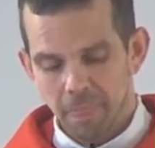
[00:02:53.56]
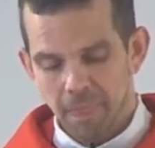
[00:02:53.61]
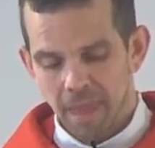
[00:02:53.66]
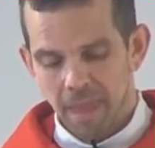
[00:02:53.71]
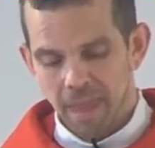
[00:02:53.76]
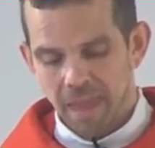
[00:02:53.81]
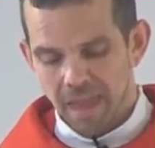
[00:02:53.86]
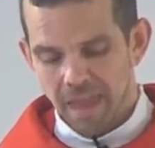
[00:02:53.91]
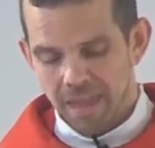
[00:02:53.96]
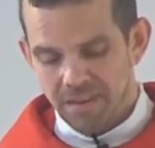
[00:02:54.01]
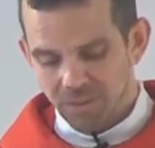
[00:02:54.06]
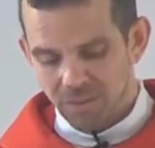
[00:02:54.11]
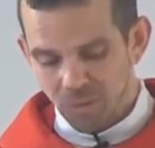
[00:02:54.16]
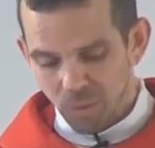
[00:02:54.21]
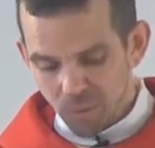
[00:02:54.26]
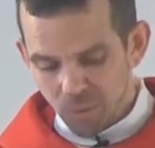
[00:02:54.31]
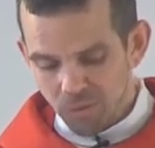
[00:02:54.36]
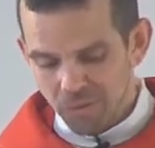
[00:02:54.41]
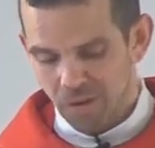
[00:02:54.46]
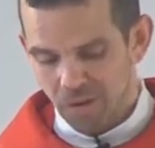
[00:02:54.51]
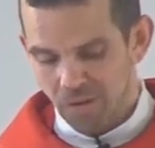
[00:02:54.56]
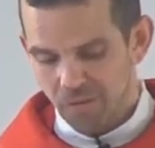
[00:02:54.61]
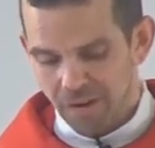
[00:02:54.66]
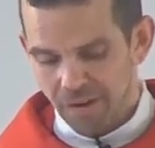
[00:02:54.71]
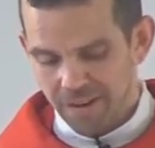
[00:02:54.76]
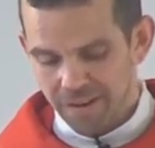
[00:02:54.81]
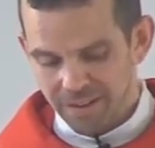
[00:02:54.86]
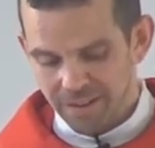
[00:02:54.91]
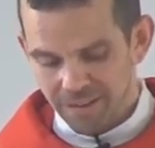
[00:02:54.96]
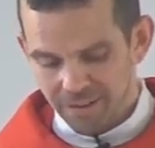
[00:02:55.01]
And to also
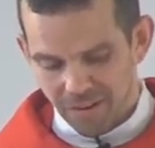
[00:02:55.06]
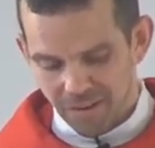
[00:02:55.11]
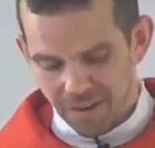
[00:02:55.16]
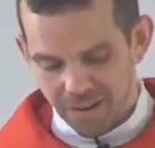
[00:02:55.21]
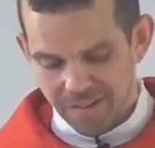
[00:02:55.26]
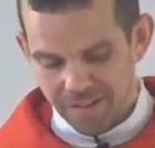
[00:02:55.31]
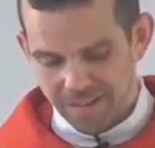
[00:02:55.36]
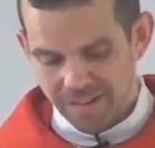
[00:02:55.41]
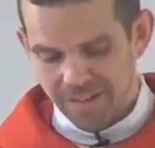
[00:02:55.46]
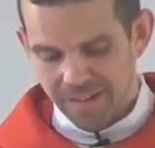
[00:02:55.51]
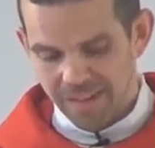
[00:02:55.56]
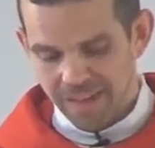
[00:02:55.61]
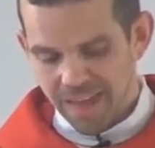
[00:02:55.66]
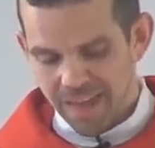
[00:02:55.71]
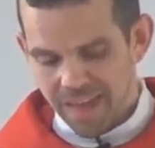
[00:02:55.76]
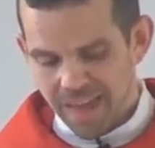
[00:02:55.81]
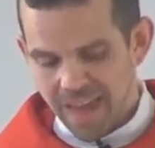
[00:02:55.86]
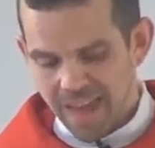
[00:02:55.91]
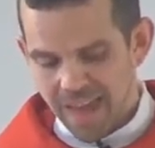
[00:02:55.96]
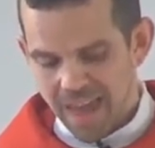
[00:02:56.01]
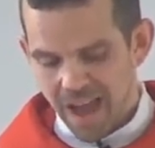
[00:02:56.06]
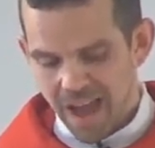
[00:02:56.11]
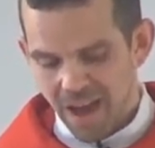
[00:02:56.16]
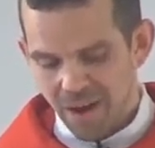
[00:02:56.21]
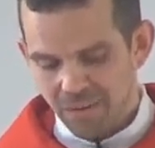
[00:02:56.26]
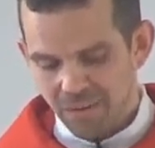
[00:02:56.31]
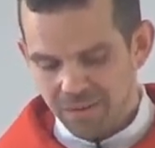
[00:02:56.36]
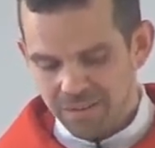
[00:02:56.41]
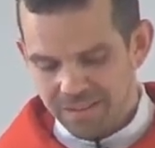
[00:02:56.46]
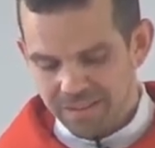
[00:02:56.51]
recognise
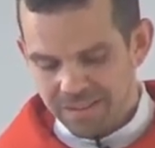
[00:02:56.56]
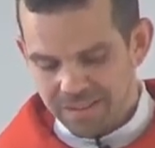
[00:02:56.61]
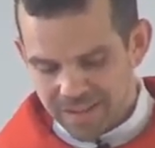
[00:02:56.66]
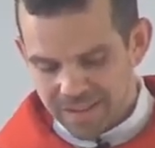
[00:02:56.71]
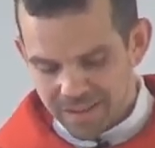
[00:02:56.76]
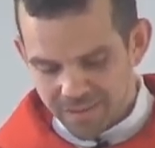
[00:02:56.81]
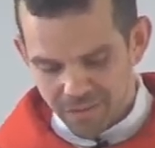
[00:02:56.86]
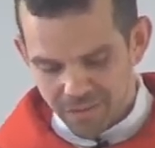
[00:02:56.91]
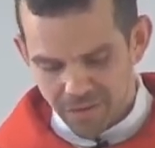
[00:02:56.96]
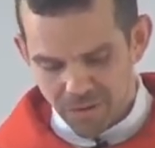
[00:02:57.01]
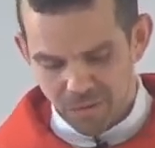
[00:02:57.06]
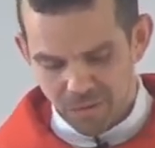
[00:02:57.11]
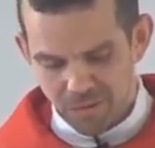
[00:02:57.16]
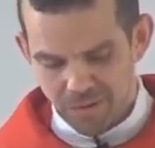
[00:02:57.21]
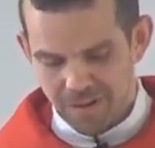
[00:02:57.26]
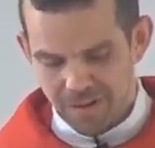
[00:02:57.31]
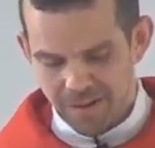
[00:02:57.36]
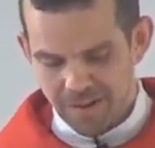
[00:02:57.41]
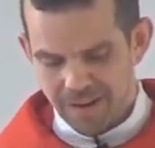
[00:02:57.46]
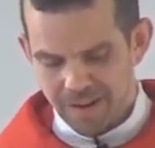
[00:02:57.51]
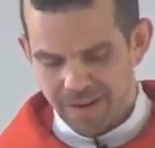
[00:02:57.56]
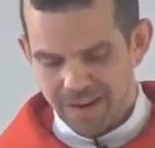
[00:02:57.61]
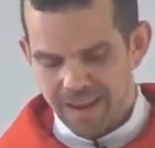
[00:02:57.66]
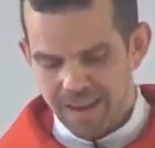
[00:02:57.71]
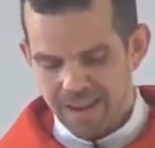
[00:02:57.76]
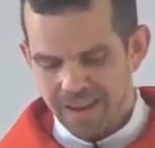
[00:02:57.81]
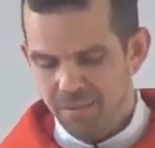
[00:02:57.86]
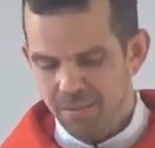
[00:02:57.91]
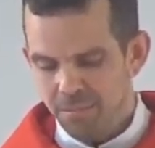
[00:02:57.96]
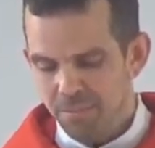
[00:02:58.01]
how difficult
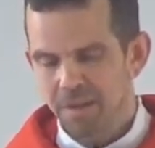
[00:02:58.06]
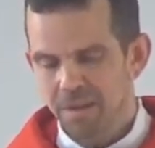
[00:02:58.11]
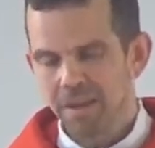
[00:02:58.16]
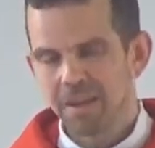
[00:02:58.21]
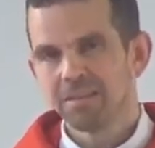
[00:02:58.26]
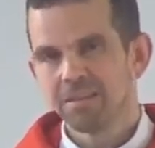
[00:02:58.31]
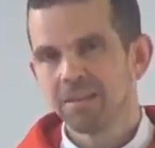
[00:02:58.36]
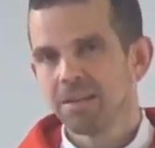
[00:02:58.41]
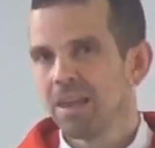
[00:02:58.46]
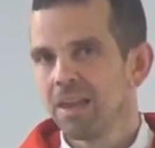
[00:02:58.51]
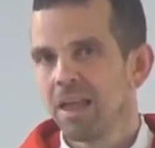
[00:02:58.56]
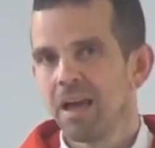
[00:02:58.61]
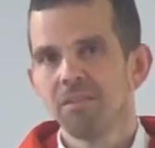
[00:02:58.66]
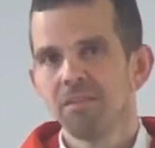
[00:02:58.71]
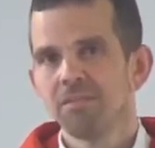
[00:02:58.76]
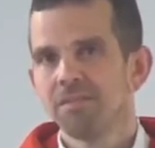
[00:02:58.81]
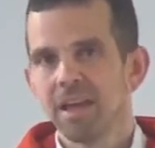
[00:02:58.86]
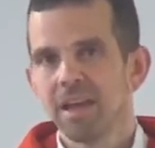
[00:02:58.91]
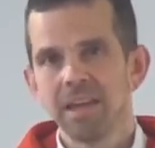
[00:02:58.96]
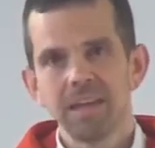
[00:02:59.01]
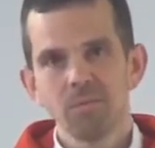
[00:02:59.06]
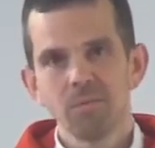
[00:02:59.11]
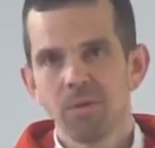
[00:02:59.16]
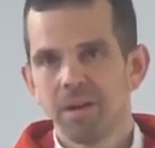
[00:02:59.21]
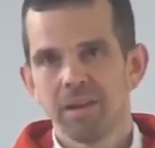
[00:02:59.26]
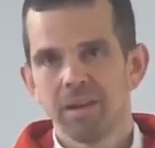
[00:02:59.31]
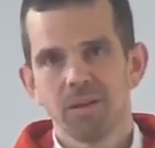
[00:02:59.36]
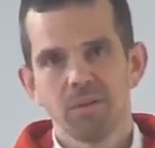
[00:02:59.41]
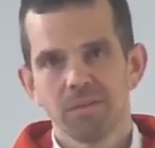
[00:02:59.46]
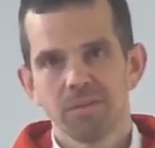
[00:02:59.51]
it can be to love
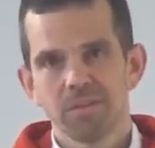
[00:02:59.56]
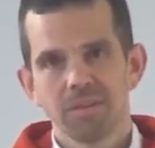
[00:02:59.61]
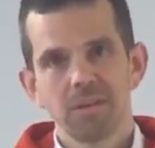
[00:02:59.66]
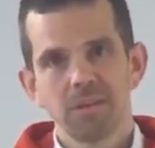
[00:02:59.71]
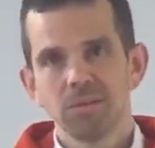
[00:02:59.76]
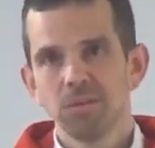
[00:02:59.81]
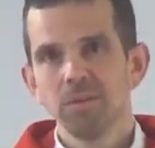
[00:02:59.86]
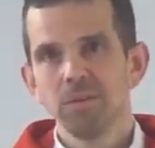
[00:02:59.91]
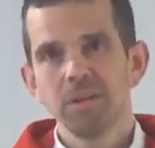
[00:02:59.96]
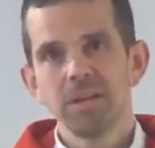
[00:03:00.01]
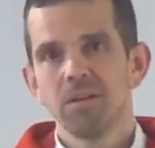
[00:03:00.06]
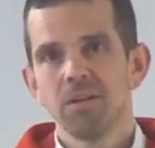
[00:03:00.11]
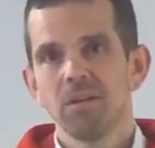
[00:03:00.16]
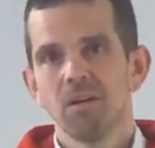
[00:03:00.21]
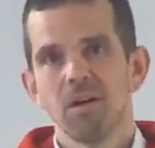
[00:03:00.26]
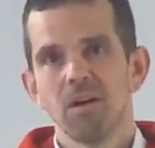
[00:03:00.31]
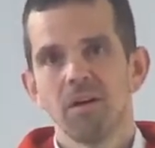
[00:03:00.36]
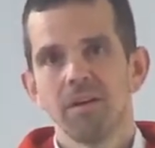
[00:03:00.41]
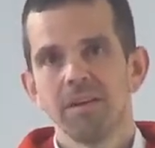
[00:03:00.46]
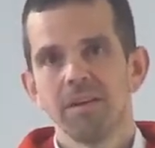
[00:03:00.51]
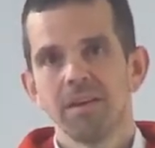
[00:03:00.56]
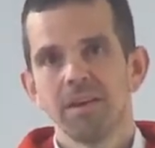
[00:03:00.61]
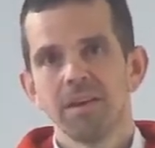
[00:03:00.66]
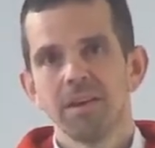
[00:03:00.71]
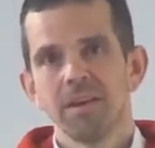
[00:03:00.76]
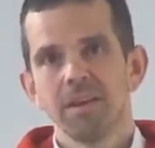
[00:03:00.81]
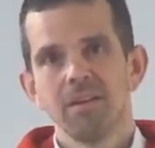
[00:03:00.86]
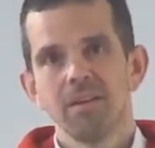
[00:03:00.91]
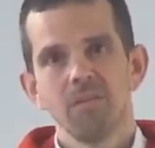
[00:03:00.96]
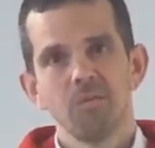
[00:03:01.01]
anyone else, including God,
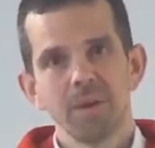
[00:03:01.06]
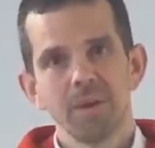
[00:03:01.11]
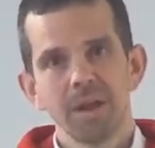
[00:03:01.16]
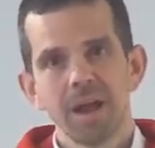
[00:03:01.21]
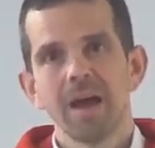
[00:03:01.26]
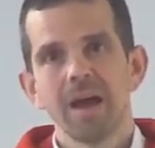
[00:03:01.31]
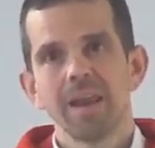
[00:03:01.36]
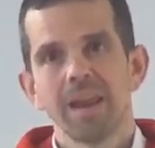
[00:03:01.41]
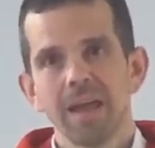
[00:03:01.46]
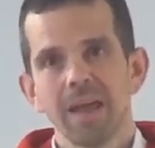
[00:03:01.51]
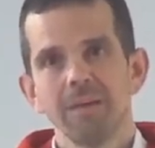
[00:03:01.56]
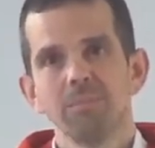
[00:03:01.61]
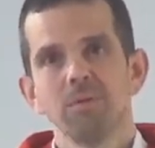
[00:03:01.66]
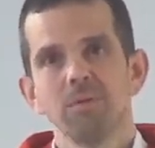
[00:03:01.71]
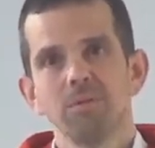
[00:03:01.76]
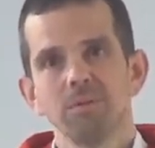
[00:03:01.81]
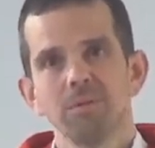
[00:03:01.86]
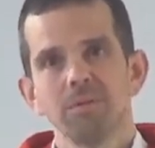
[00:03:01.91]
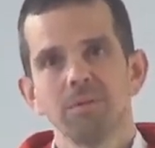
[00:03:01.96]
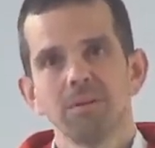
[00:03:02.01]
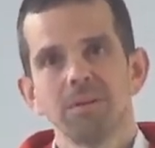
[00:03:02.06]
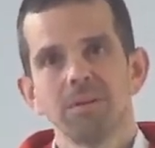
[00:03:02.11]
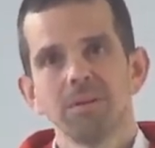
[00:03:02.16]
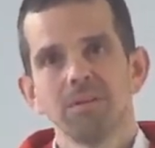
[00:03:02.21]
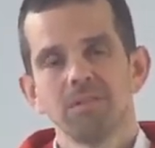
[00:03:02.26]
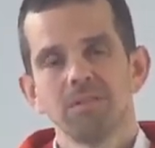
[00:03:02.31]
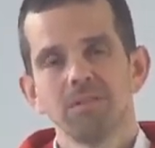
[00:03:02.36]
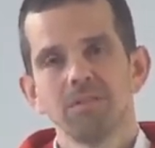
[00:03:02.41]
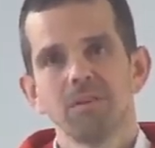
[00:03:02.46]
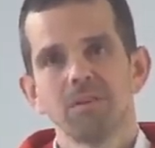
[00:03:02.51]
if we aren't able
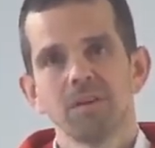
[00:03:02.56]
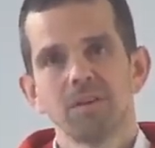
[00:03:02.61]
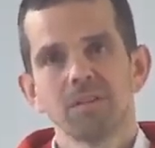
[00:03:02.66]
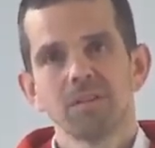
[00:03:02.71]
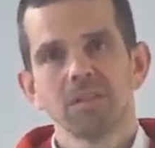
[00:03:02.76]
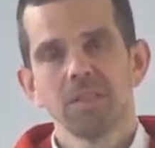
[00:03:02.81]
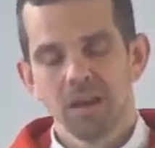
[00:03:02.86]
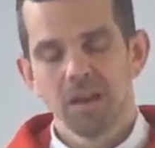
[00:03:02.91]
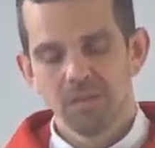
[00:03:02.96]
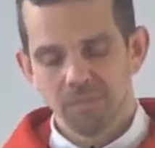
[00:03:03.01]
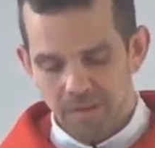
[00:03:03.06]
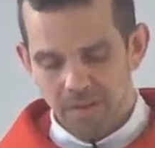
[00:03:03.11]
to first love